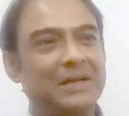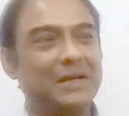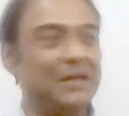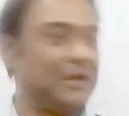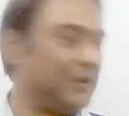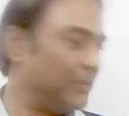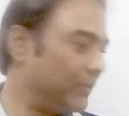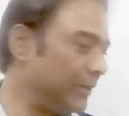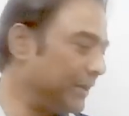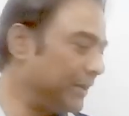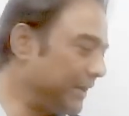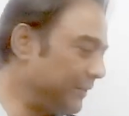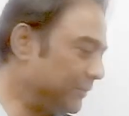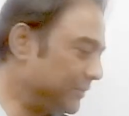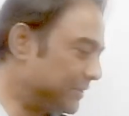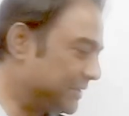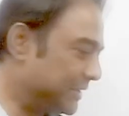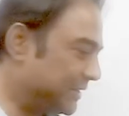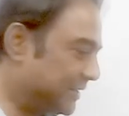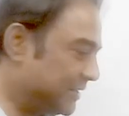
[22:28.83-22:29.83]
What I
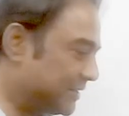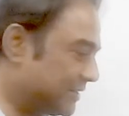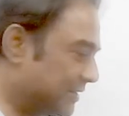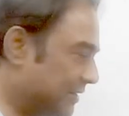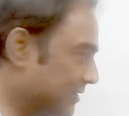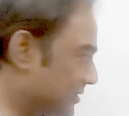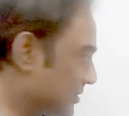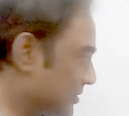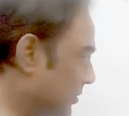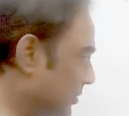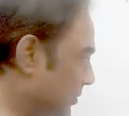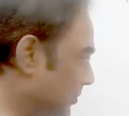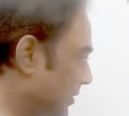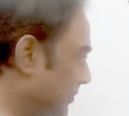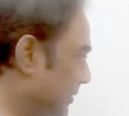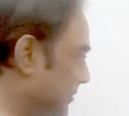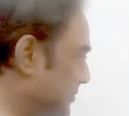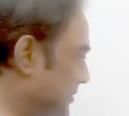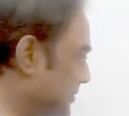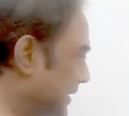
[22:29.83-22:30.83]
would suggest is go to
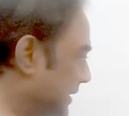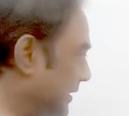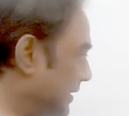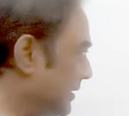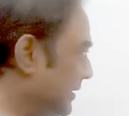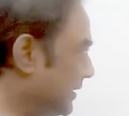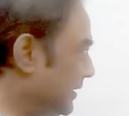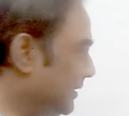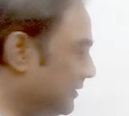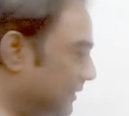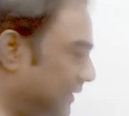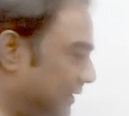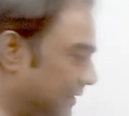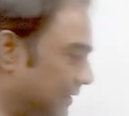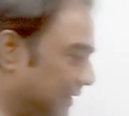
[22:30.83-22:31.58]
our website and read the